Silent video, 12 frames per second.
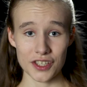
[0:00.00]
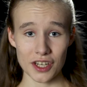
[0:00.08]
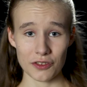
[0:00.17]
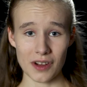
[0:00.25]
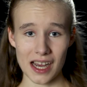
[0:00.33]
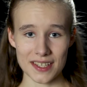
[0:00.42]

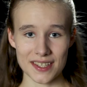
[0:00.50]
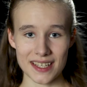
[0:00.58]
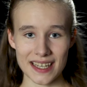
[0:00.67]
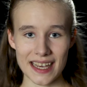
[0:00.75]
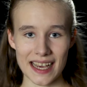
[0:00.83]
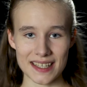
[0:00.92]

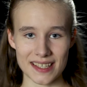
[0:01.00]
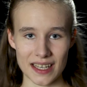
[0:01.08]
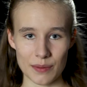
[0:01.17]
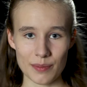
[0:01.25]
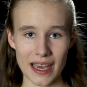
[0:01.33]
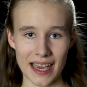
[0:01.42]
generosity has
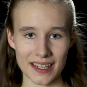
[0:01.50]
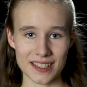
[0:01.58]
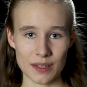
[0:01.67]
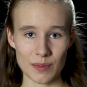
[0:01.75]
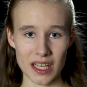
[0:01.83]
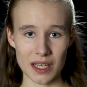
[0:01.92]

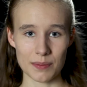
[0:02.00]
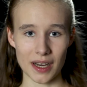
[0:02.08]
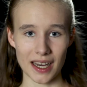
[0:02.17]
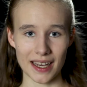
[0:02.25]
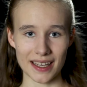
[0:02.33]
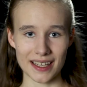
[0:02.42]
impacted me
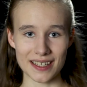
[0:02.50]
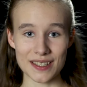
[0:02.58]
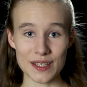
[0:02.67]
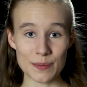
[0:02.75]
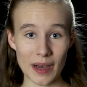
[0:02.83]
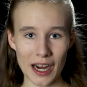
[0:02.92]
by
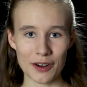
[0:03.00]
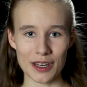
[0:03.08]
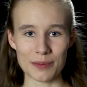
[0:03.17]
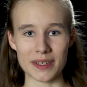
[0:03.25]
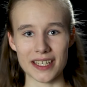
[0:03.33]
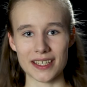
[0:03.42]

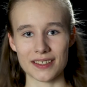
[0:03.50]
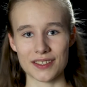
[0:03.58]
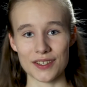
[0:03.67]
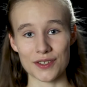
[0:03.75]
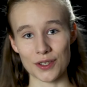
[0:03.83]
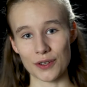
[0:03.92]
inspiring
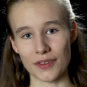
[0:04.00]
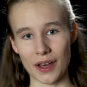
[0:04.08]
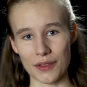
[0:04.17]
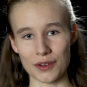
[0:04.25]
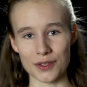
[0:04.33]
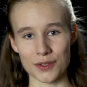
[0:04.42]
me to serve
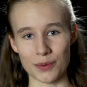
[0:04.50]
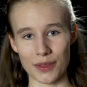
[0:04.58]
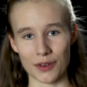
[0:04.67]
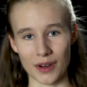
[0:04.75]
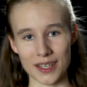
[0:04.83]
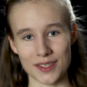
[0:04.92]
others
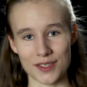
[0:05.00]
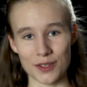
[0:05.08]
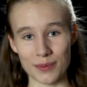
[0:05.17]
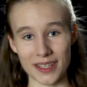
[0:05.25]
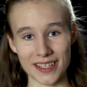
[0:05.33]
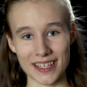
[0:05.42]
with Christ's
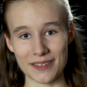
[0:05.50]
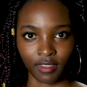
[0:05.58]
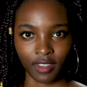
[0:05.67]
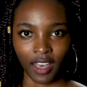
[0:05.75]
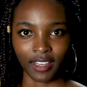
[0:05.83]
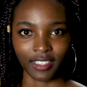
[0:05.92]
humility.
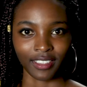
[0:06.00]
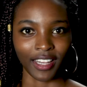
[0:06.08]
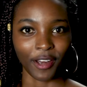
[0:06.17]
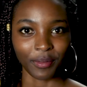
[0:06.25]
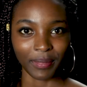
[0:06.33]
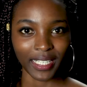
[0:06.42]
Has
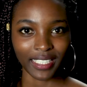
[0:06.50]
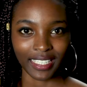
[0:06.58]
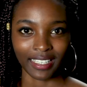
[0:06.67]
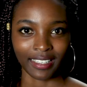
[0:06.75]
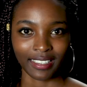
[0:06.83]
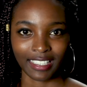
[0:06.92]
allowed me
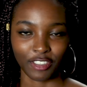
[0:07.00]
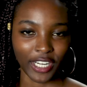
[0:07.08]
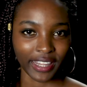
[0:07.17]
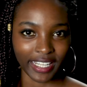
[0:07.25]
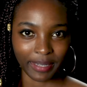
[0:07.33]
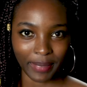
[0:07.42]
to
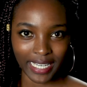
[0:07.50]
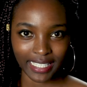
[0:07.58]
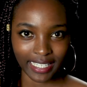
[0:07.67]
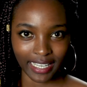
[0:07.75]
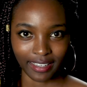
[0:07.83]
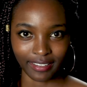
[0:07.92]
strengthen my
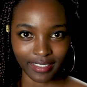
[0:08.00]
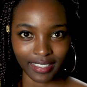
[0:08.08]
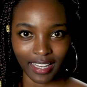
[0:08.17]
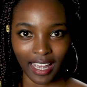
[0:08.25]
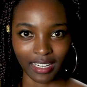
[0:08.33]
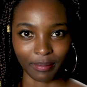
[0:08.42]

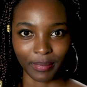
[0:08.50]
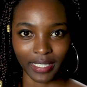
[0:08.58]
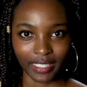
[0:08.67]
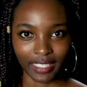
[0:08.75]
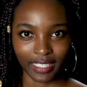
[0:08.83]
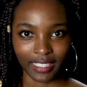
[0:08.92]
skills and
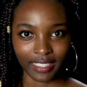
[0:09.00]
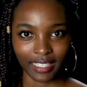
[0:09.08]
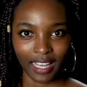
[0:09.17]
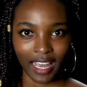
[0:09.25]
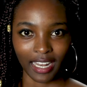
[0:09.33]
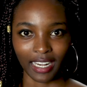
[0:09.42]
abilities,
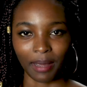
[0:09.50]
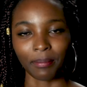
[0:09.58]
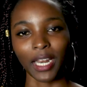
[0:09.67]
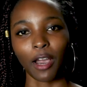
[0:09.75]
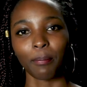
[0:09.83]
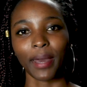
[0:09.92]
and
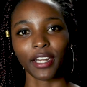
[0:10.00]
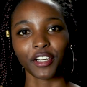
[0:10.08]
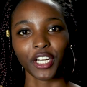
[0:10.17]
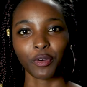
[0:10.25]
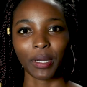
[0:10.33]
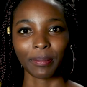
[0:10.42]
I'm now better
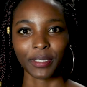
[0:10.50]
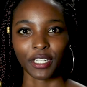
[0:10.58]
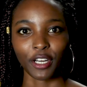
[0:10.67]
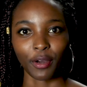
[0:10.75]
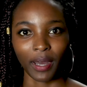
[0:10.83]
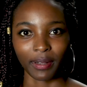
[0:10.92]
equipped
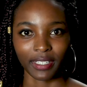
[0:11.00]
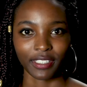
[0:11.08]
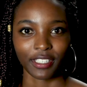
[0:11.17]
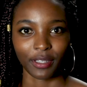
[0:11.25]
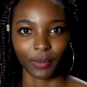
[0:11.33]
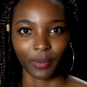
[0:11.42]
to go out into the